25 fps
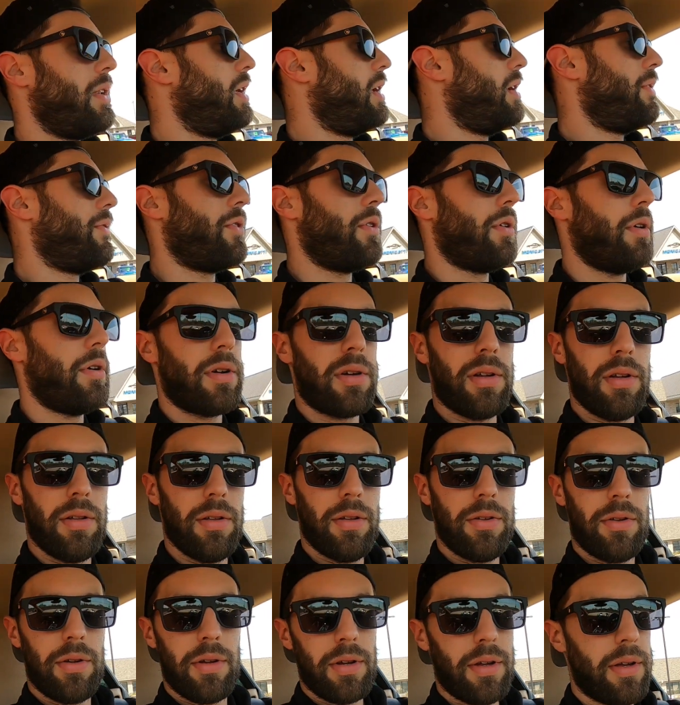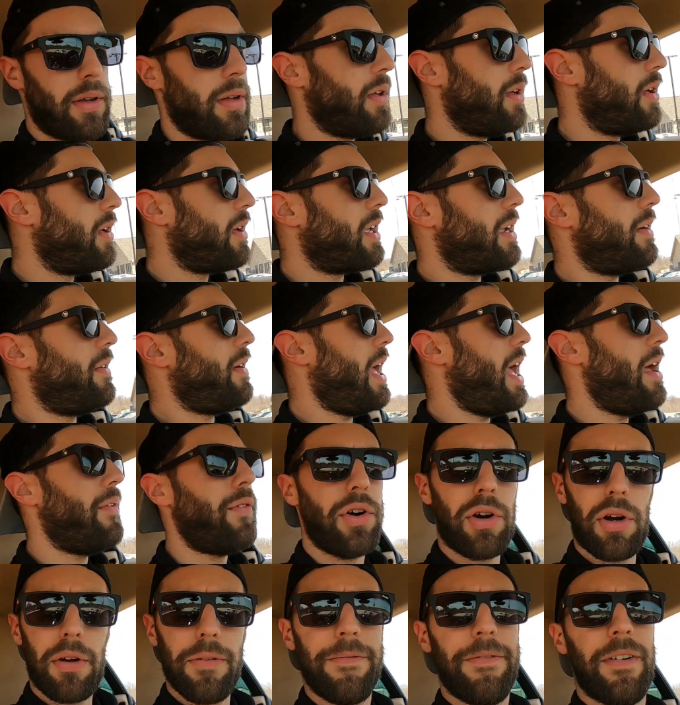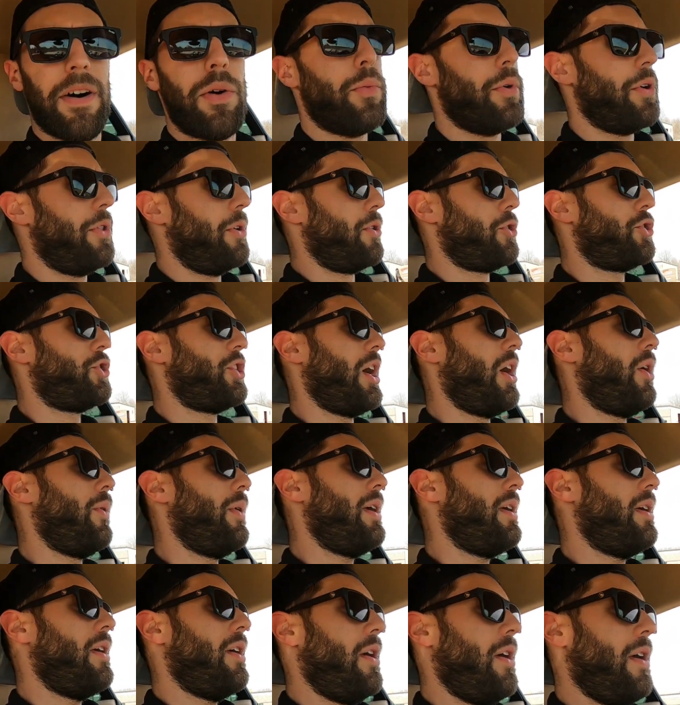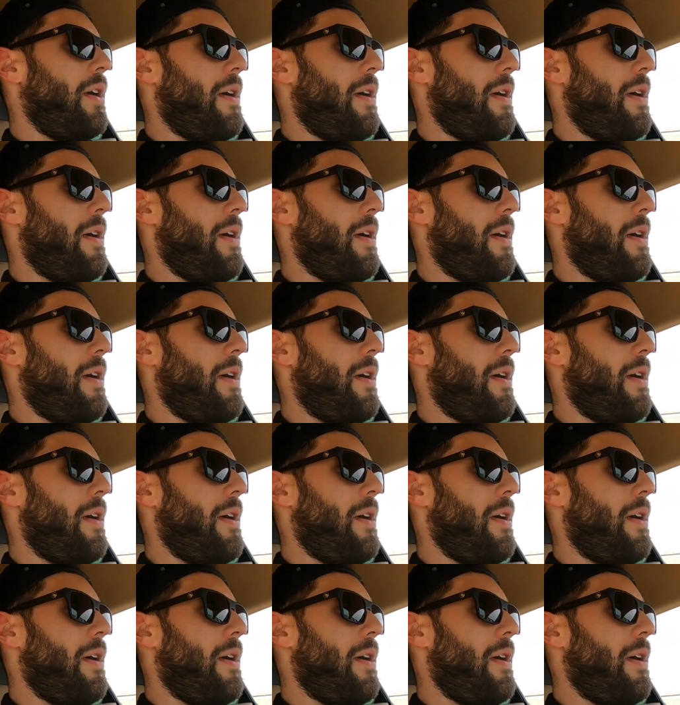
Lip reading: and give her a little, have a little fun with her, shall we?